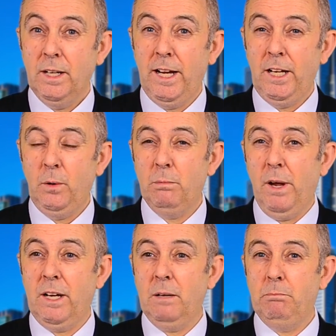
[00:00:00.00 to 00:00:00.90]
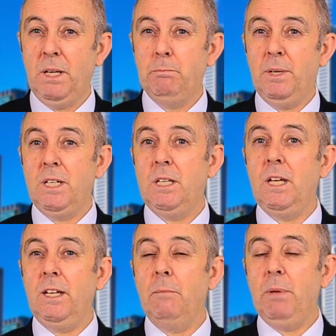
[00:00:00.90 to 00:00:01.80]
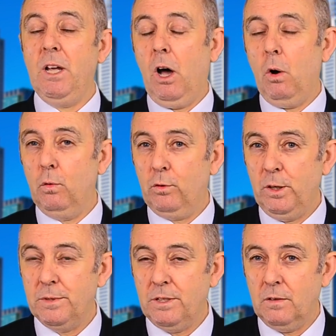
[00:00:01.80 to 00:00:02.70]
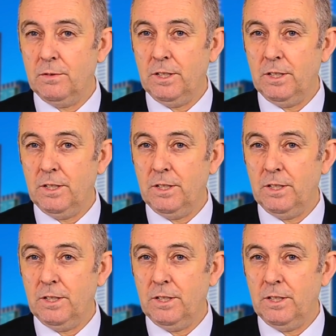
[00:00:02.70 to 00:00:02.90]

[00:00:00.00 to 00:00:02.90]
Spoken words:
and he would make be digging a big hole for himself.